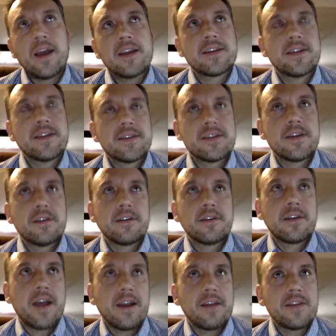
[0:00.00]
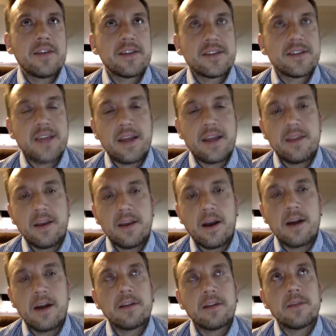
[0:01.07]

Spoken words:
is considered kind of the state of the art,